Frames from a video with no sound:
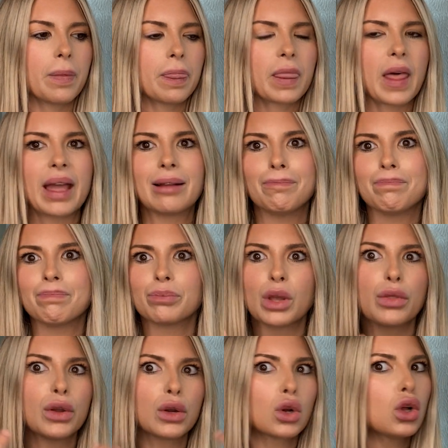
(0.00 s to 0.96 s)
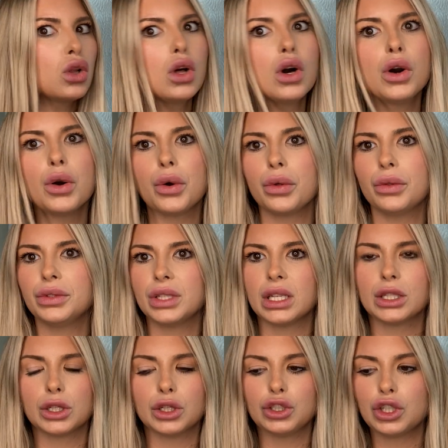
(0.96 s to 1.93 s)
like their clothes,
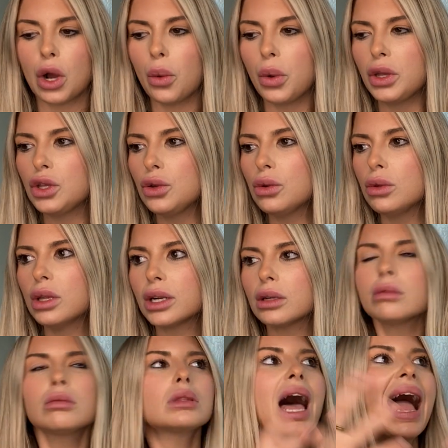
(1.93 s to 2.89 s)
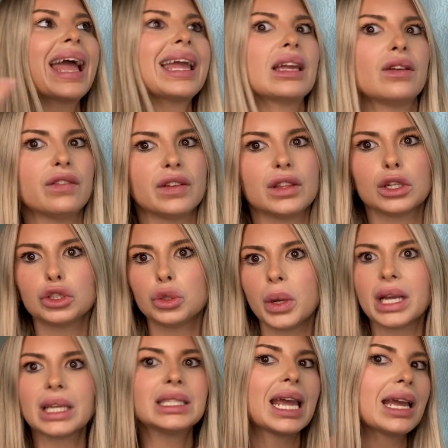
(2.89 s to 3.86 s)
and they're showing you their life, and they're
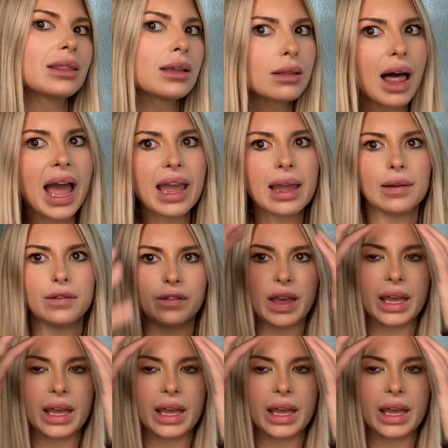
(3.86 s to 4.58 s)
doing a day in the life.